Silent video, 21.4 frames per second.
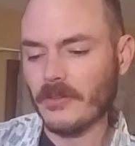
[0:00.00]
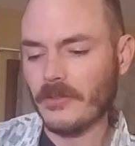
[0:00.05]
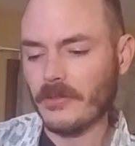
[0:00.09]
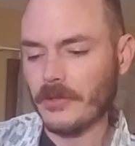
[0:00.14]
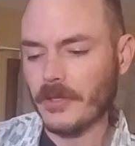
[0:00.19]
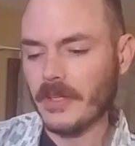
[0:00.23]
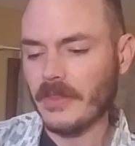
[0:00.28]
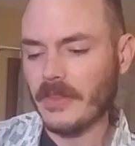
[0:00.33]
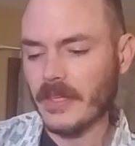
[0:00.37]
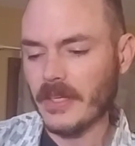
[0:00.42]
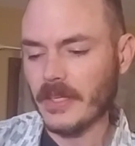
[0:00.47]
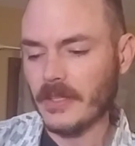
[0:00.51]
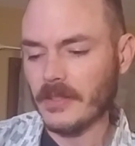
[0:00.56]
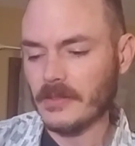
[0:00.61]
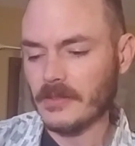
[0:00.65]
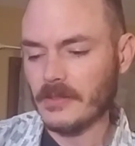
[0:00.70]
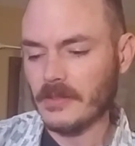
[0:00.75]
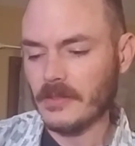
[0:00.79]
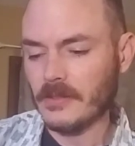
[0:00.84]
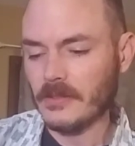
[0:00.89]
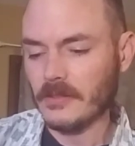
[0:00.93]
3
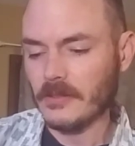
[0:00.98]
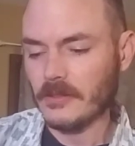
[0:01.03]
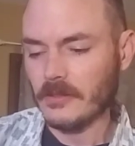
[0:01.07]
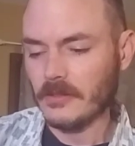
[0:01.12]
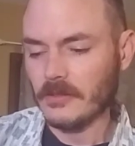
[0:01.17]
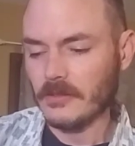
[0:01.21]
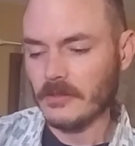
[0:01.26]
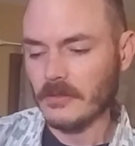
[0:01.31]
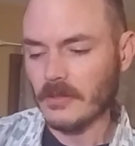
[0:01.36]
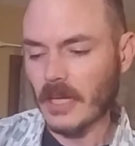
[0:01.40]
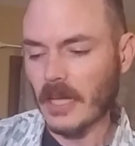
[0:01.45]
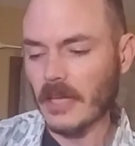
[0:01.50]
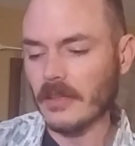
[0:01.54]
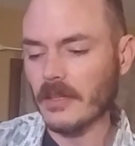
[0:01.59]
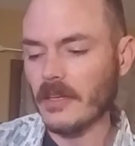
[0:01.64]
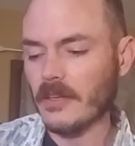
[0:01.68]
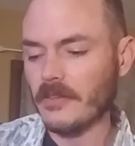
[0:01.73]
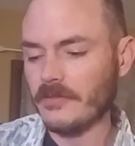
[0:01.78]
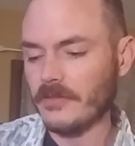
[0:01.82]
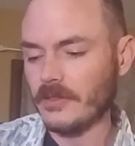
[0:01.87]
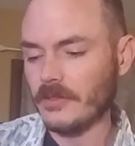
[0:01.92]
things. I
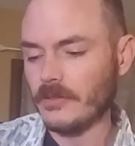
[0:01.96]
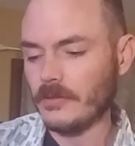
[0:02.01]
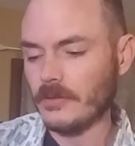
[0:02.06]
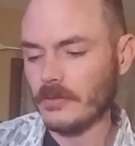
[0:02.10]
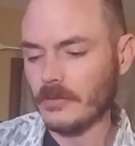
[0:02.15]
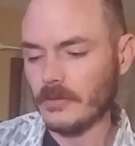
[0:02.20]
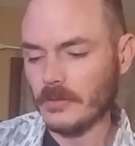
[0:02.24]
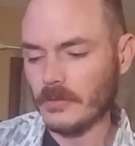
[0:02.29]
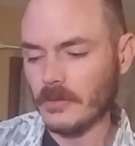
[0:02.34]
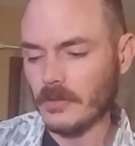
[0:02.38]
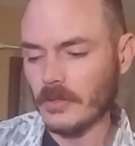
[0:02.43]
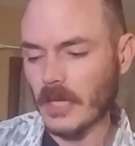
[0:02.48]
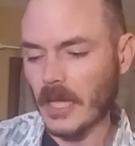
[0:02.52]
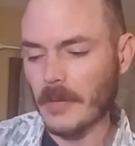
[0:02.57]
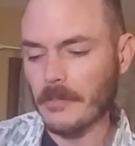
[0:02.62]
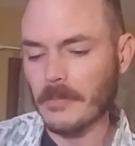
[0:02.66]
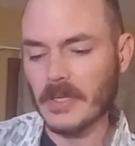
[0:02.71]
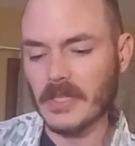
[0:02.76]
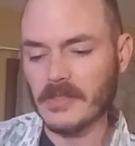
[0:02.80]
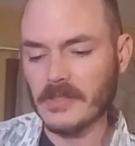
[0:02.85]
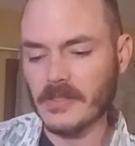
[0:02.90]
love you, I
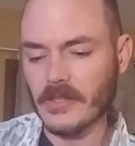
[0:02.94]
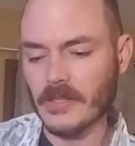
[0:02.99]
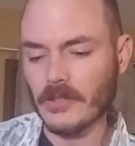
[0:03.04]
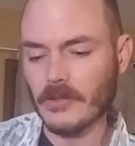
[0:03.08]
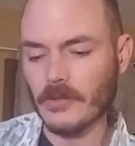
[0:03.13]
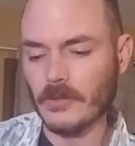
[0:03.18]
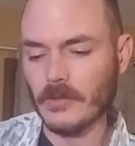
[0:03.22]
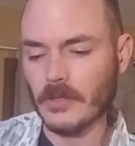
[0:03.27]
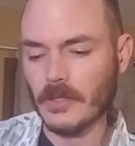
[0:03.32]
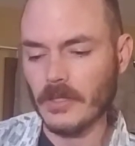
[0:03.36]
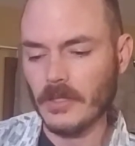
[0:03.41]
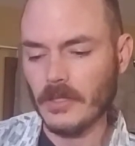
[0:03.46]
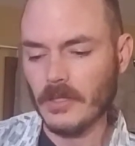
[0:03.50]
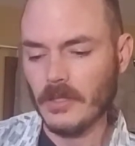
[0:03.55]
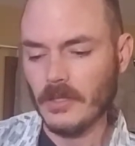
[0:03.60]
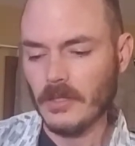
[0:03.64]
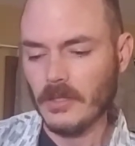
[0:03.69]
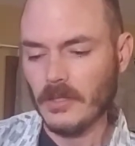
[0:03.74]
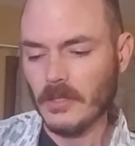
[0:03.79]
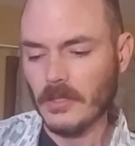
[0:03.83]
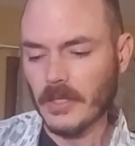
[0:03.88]
miss you,
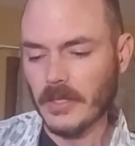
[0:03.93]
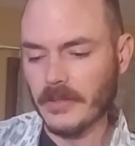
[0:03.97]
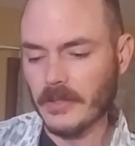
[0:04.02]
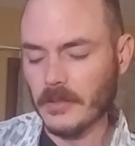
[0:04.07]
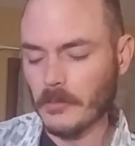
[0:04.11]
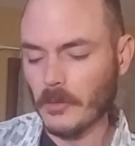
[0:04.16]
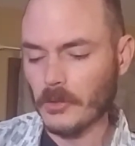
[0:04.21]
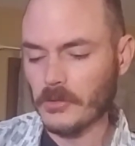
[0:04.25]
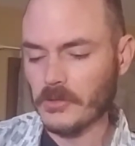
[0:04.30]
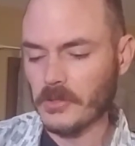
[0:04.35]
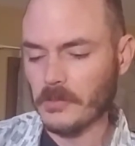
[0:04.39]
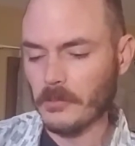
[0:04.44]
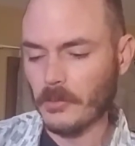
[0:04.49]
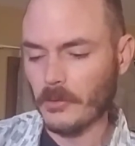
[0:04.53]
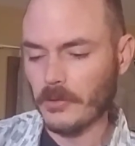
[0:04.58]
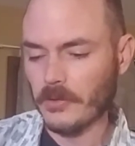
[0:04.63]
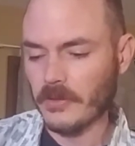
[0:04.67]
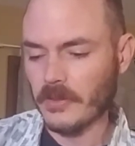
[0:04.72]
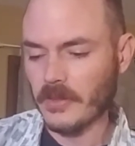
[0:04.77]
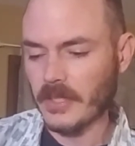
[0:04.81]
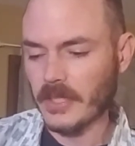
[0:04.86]
and the most
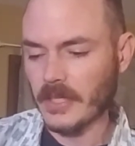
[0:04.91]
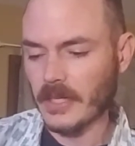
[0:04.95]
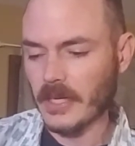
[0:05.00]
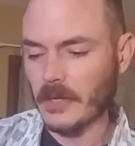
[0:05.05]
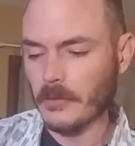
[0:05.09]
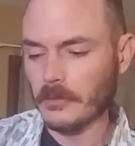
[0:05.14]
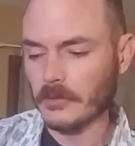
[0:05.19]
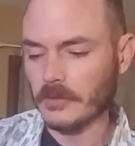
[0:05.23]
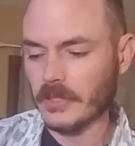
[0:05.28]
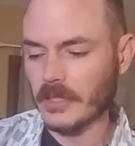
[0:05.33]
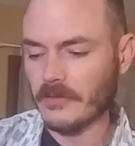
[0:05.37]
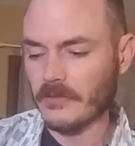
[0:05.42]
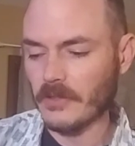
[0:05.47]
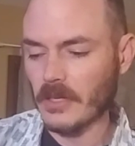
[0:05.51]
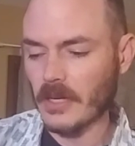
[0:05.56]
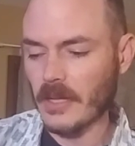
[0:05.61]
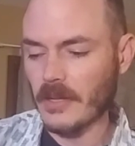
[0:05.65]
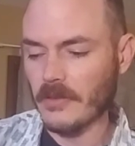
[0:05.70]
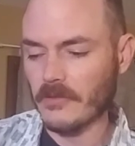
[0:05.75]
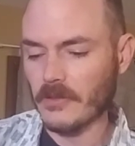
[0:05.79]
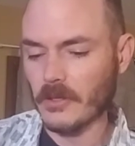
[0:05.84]
important thing, I will never
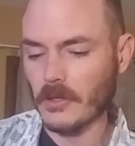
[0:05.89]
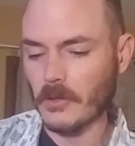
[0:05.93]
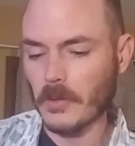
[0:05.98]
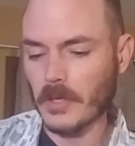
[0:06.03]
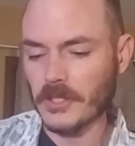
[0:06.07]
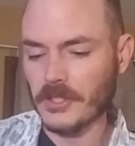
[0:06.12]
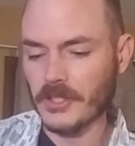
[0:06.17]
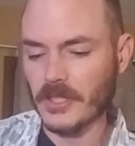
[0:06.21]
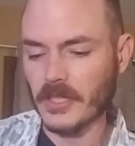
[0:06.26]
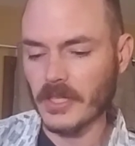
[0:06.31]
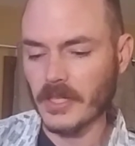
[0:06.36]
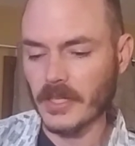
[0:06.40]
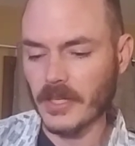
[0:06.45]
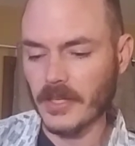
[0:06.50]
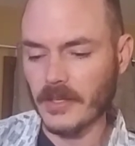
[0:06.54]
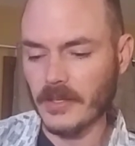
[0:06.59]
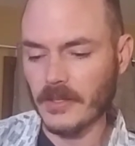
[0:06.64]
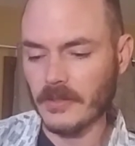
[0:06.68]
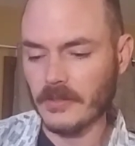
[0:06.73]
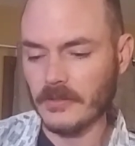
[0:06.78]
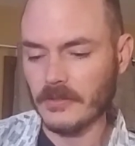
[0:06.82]
ever question
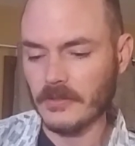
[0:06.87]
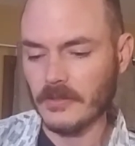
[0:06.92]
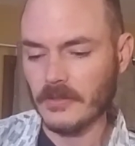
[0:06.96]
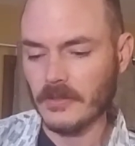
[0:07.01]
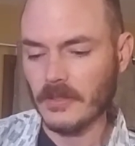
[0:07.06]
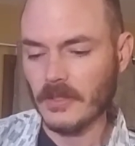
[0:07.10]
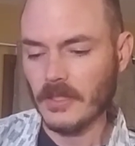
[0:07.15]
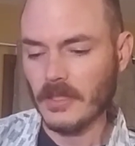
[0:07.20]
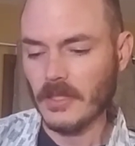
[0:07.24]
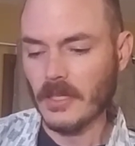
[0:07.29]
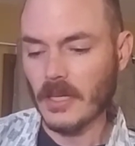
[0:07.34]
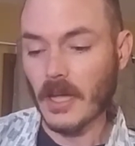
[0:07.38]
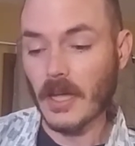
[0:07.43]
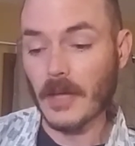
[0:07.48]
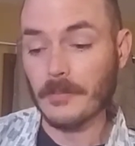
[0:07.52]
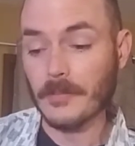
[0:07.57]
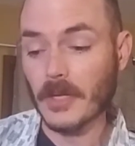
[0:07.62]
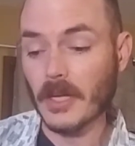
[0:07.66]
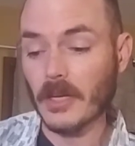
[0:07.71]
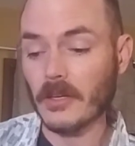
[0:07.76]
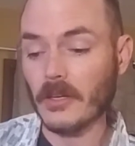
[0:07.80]
again.
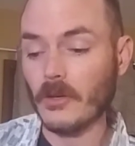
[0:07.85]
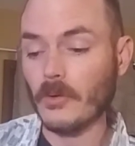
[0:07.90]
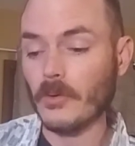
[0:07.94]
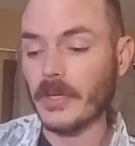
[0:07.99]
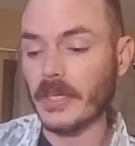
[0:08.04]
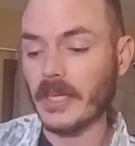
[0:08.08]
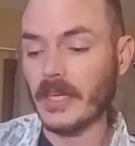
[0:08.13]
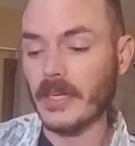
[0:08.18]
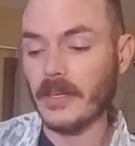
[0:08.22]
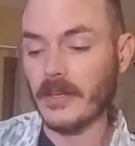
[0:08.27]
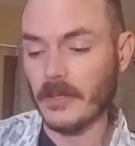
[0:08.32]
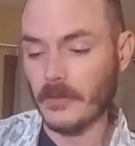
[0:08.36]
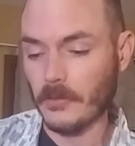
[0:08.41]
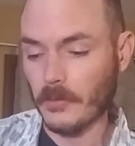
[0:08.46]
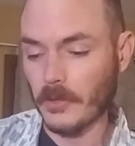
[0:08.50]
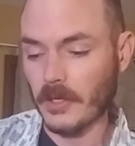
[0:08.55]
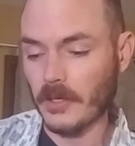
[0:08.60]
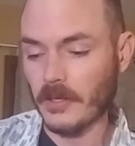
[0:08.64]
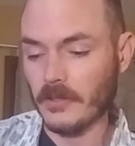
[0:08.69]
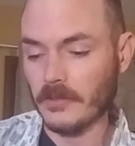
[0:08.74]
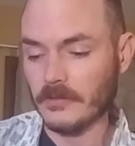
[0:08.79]
I'm not going
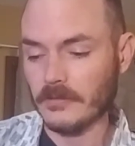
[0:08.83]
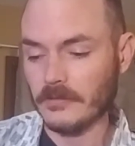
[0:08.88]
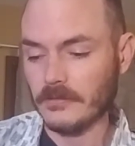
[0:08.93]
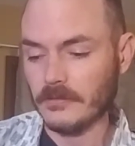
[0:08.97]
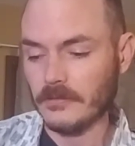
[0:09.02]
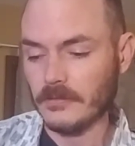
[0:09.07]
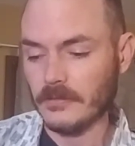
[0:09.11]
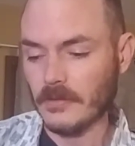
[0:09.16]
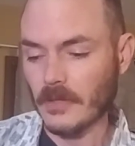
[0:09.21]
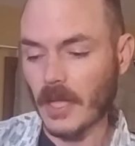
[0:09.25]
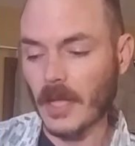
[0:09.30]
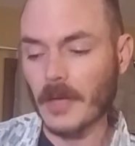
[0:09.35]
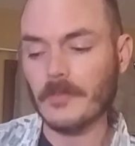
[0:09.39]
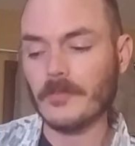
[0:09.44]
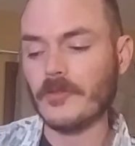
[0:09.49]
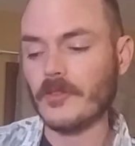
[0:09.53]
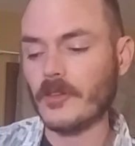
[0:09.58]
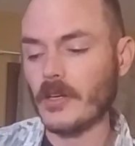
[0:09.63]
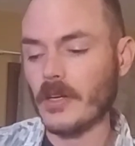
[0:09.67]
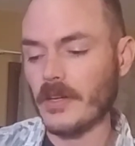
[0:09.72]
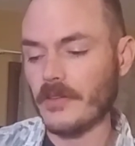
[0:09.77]
anywhere. I'm
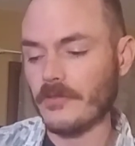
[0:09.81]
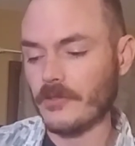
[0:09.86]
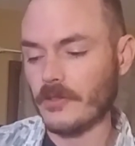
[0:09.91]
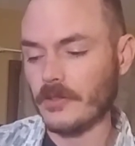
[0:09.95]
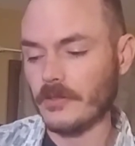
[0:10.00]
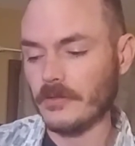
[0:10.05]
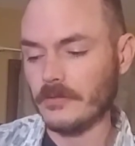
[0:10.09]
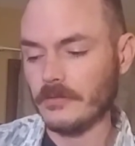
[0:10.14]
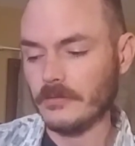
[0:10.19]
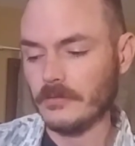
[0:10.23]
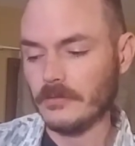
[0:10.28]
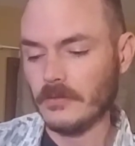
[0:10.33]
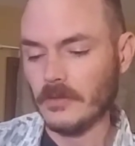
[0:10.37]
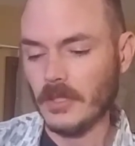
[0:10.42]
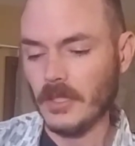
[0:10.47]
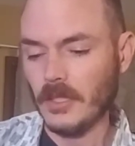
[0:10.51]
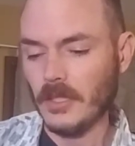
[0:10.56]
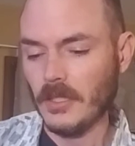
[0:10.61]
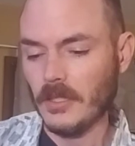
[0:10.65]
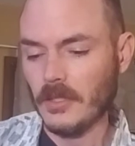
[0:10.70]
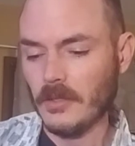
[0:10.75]
forever.
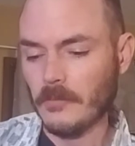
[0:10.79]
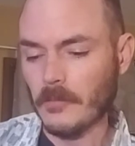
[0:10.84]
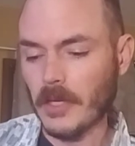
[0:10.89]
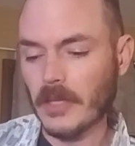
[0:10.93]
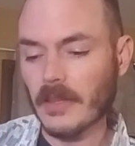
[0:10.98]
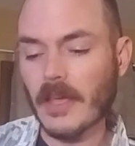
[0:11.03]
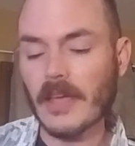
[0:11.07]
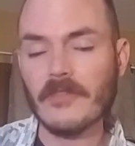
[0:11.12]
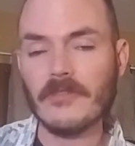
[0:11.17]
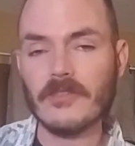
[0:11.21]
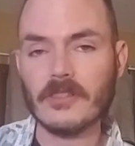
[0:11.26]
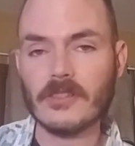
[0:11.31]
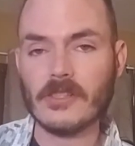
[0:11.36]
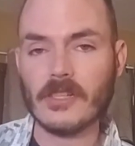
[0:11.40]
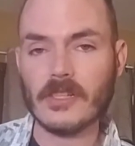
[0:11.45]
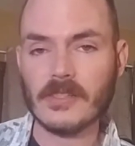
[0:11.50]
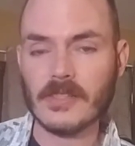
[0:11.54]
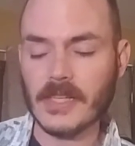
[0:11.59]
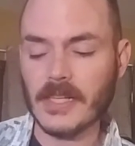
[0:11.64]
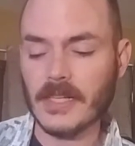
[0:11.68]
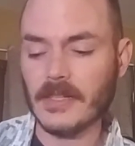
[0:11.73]
My life is
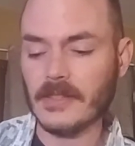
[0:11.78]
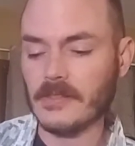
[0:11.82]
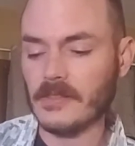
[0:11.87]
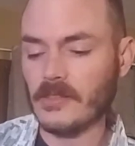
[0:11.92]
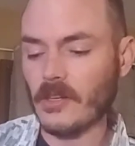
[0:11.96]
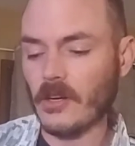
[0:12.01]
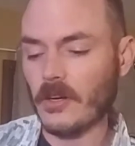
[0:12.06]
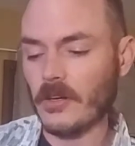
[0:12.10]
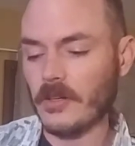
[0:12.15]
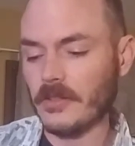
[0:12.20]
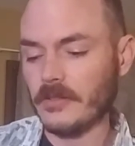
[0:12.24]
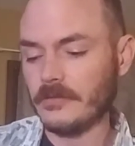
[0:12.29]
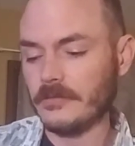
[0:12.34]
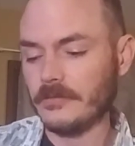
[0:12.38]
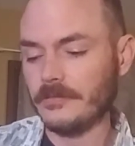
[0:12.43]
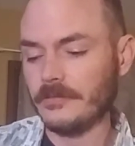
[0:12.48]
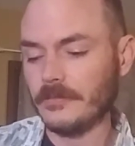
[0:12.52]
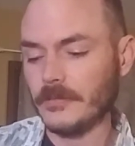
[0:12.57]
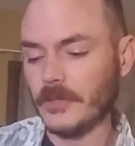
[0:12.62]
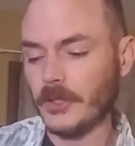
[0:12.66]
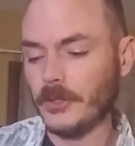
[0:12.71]
just getting started.
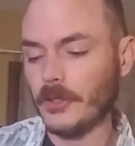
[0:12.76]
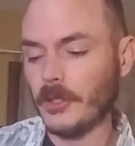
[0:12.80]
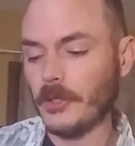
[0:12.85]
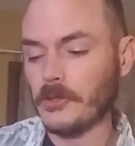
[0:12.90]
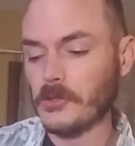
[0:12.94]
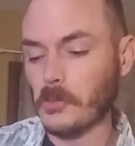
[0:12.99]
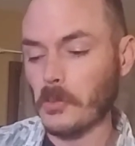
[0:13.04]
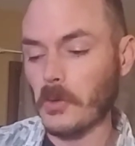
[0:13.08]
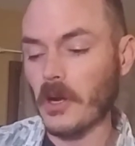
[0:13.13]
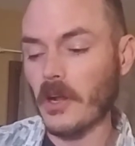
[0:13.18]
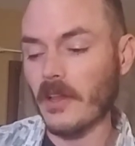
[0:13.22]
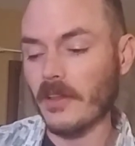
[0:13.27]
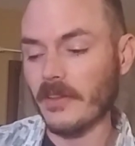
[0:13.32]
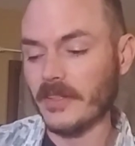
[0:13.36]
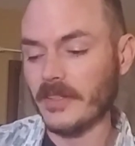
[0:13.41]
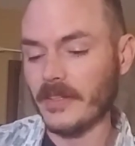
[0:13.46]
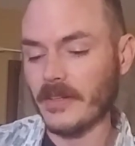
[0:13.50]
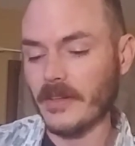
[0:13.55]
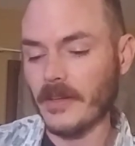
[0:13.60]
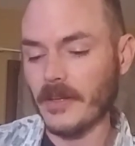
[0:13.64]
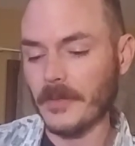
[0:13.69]
Who knows where I'll
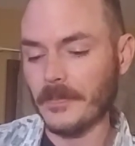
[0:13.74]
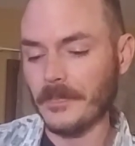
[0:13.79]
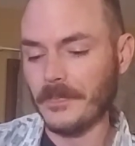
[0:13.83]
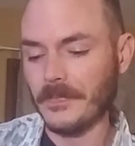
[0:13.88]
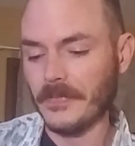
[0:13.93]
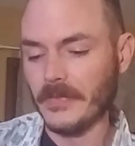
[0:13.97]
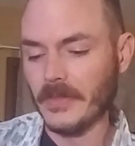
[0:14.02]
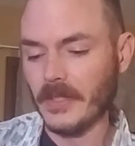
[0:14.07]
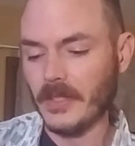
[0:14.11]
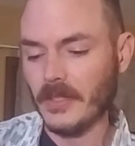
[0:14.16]
end up?